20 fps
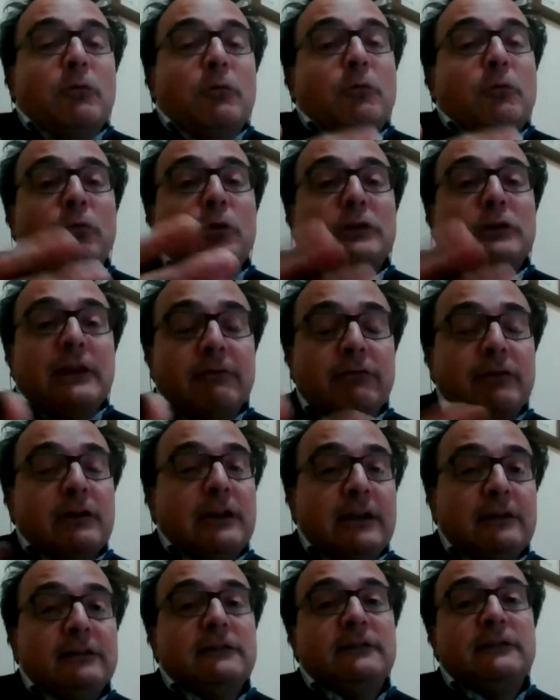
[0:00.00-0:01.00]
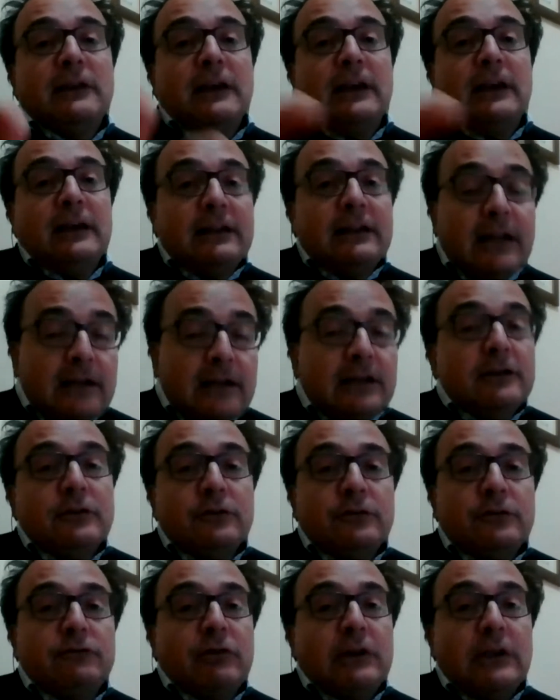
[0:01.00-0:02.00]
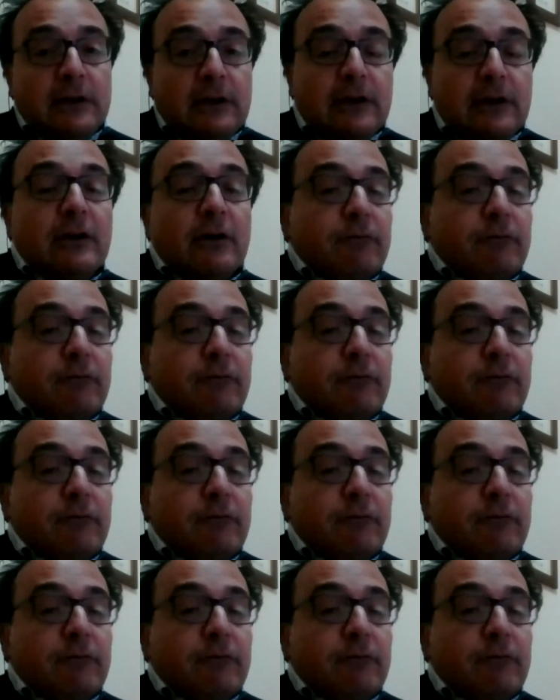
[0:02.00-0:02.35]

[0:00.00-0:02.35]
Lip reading: Whatever is the industry,